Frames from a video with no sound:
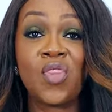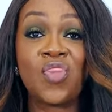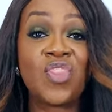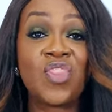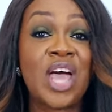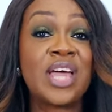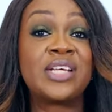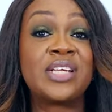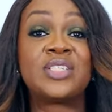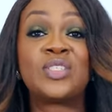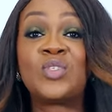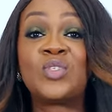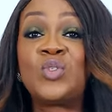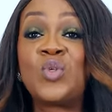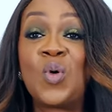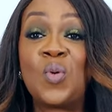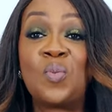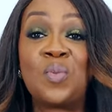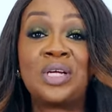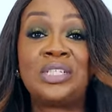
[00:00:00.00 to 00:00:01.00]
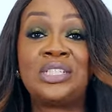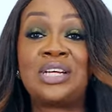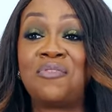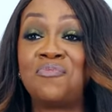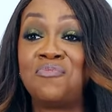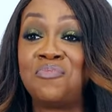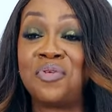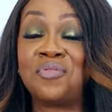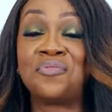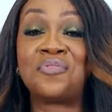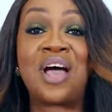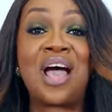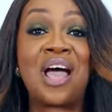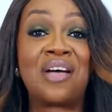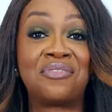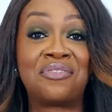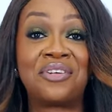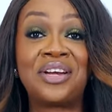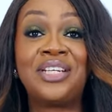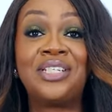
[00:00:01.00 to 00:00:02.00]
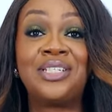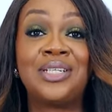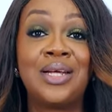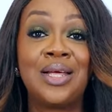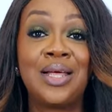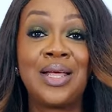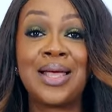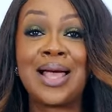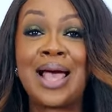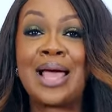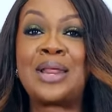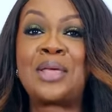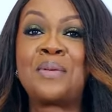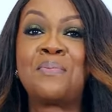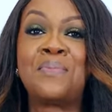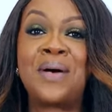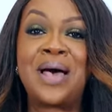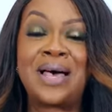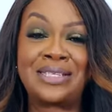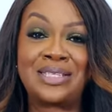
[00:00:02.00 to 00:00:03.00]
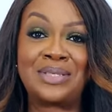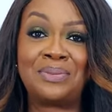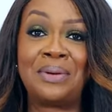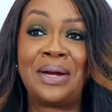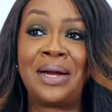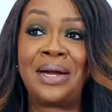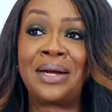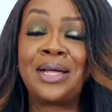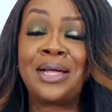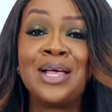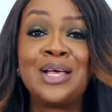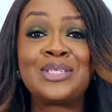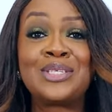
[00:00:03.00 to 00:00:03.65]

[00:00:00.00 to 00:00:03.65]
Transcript: That is so much above average and a pass mark.